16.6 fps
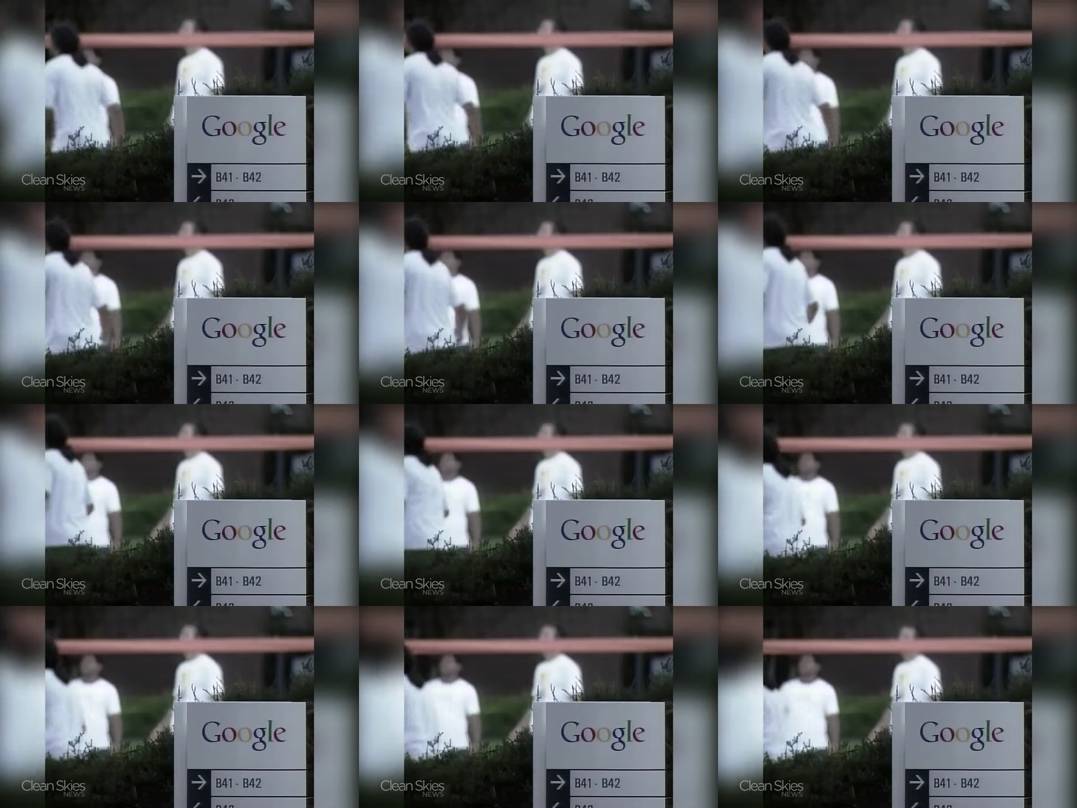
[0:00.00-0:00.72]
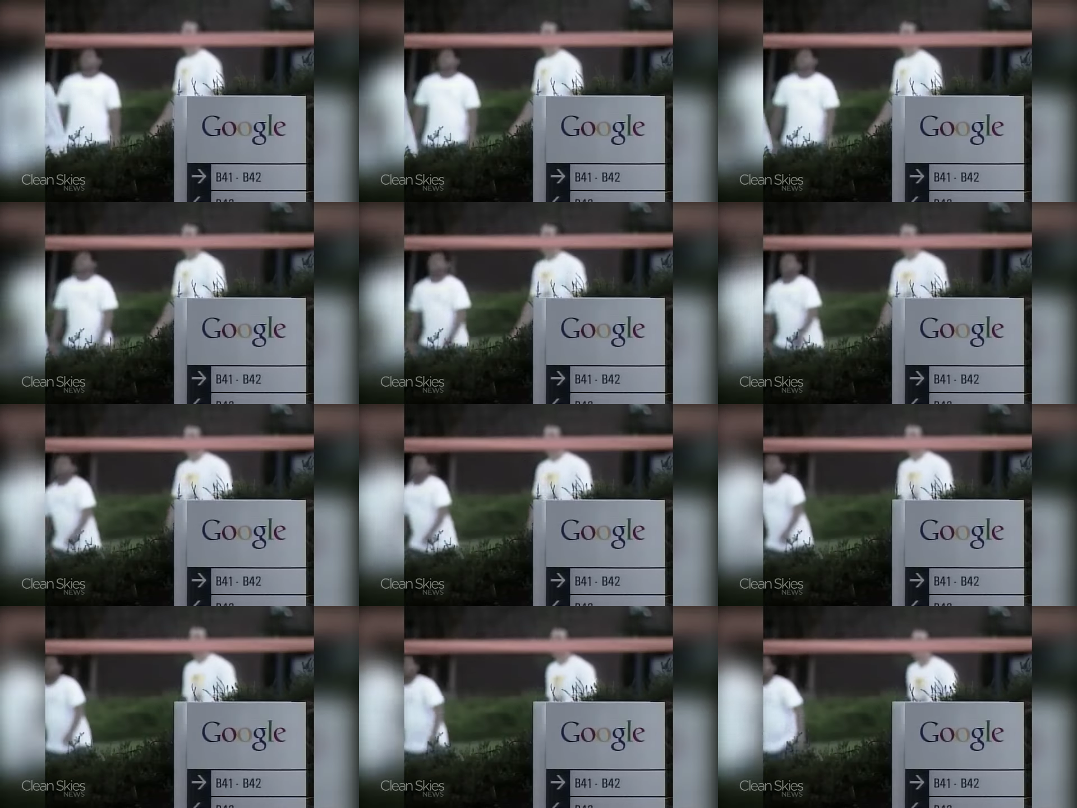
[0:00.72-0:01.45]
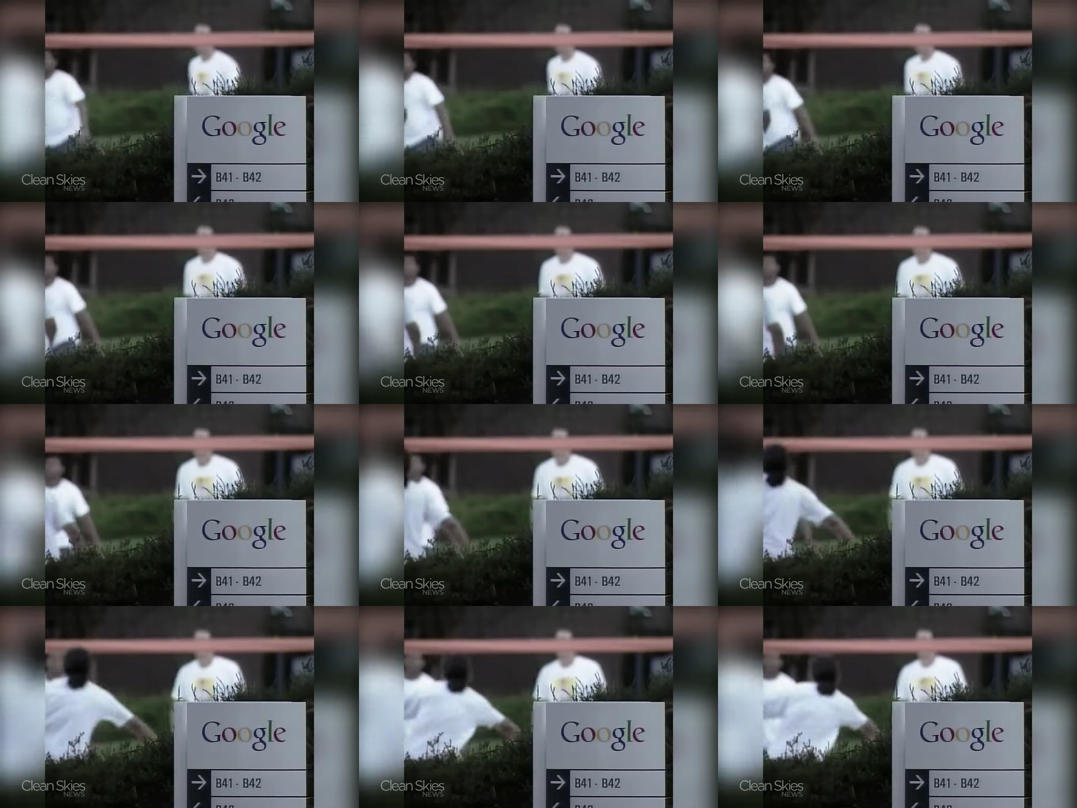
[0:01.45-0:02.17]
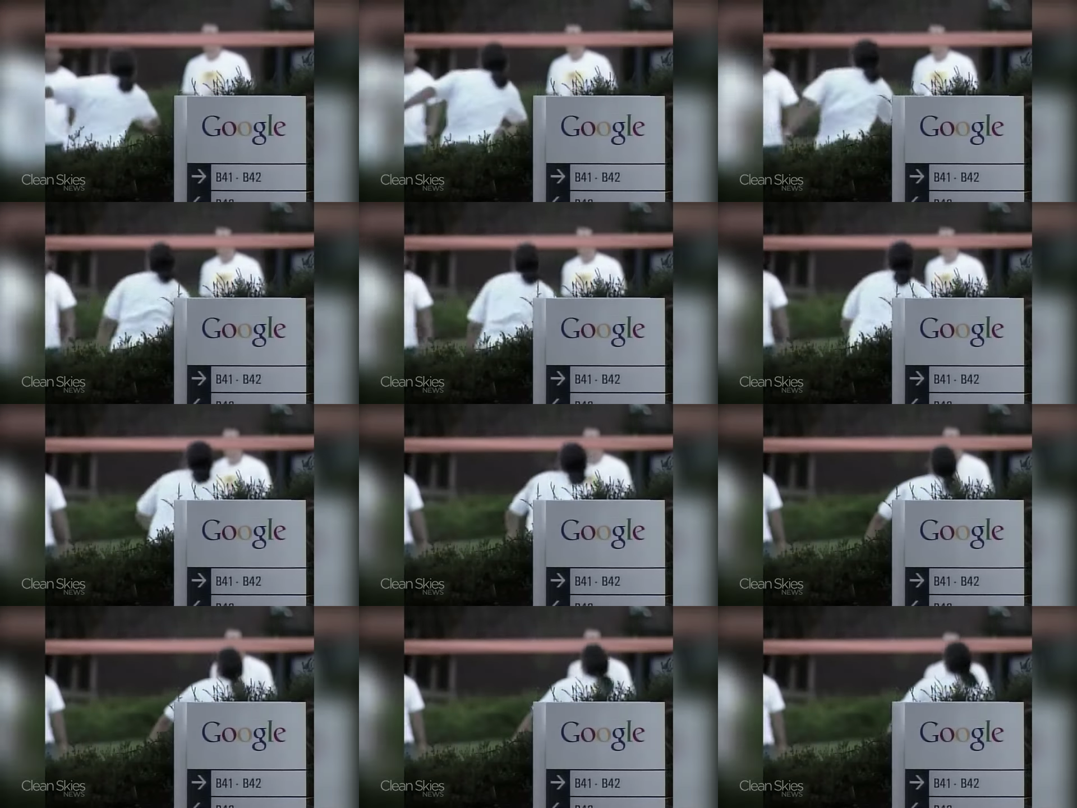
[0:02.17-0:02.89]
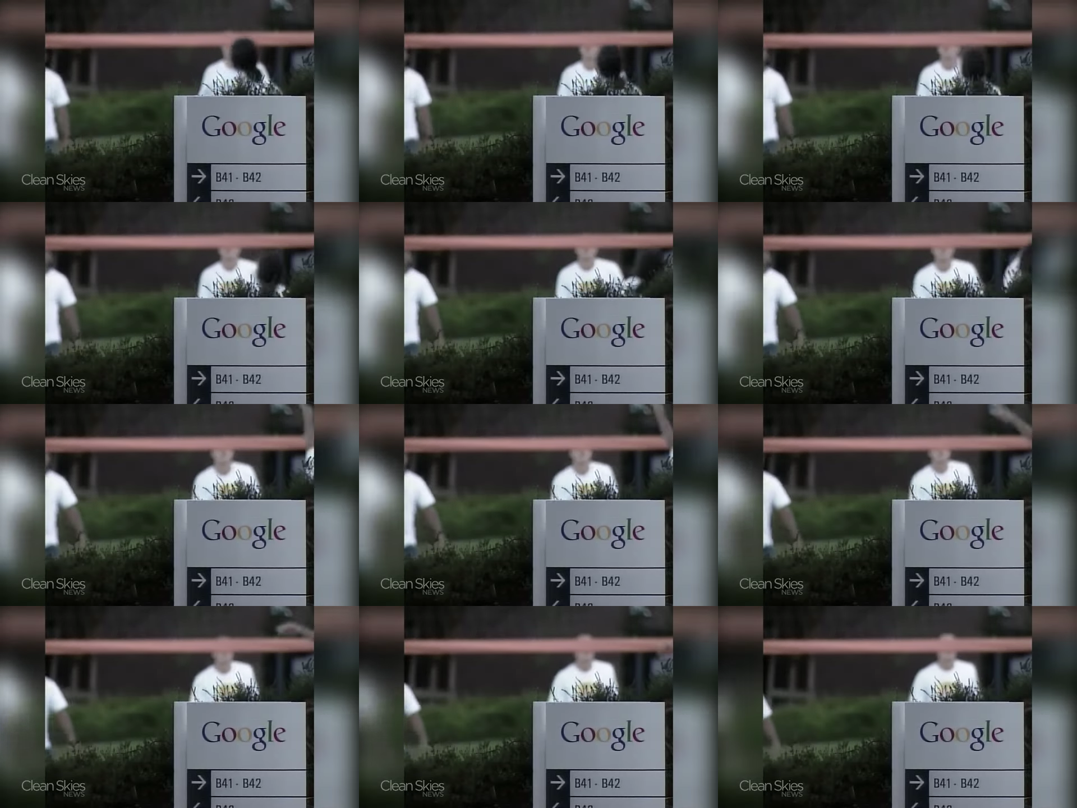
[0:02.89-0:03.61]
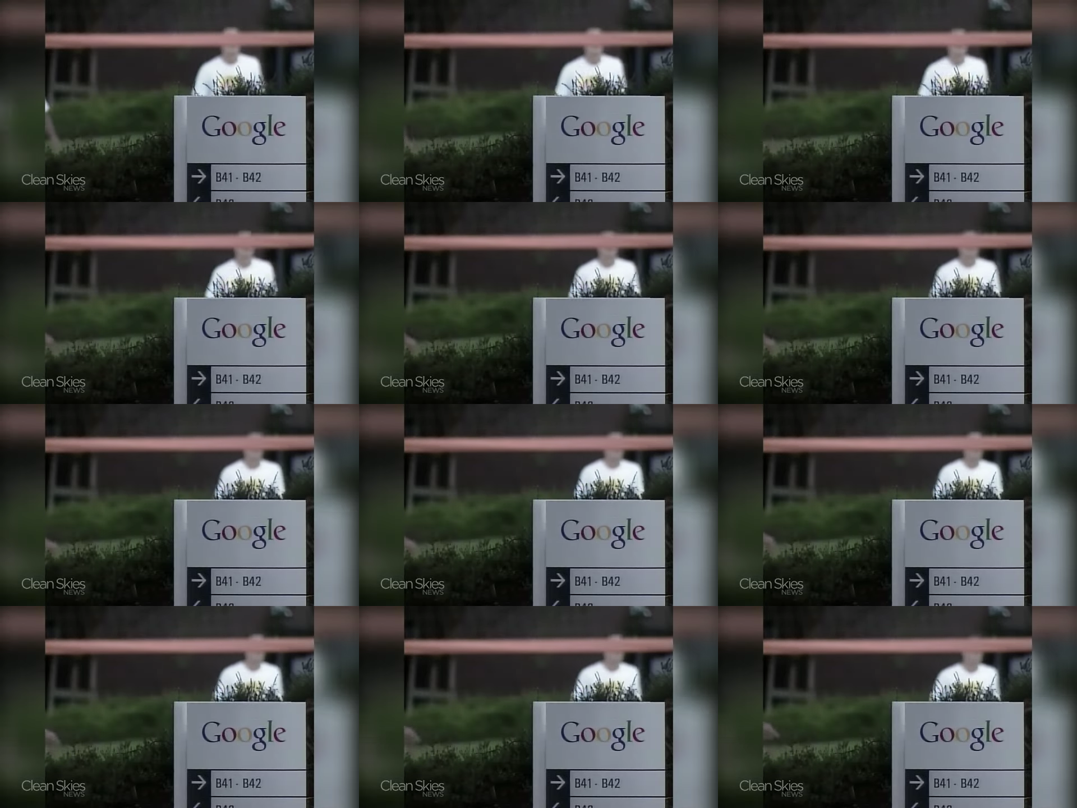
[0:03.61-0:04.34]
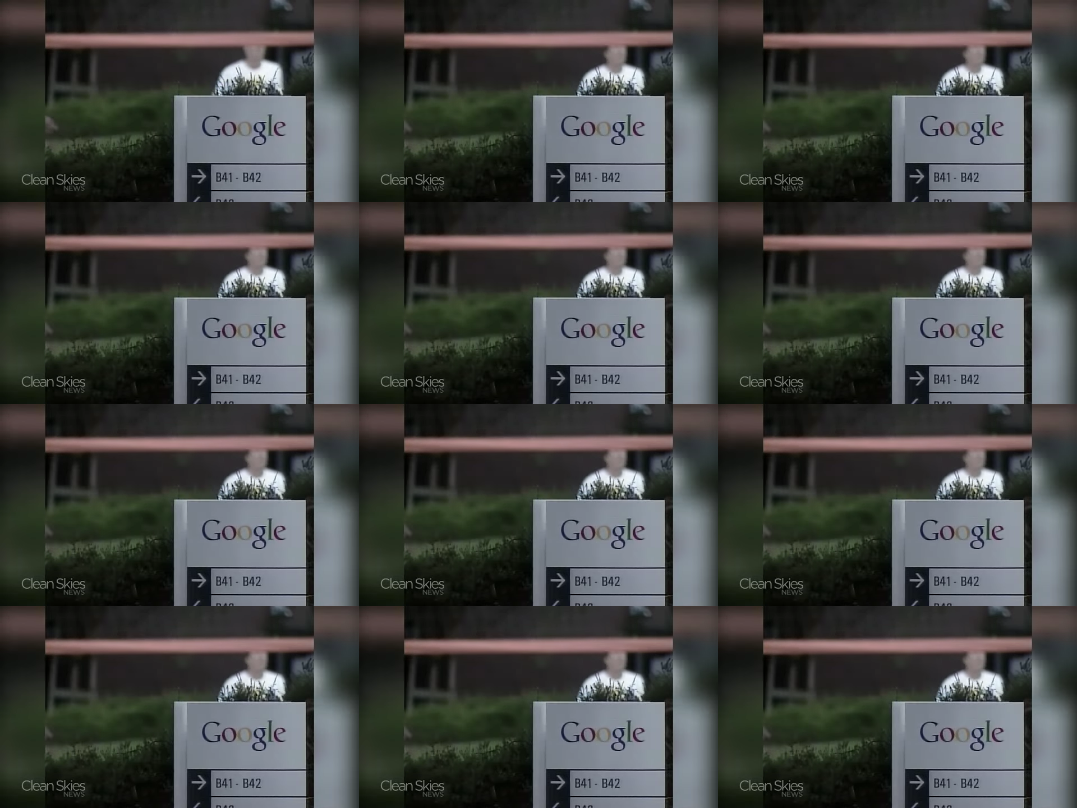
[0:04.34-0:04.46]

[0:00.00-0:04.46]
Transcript: [unreadable: no face in view]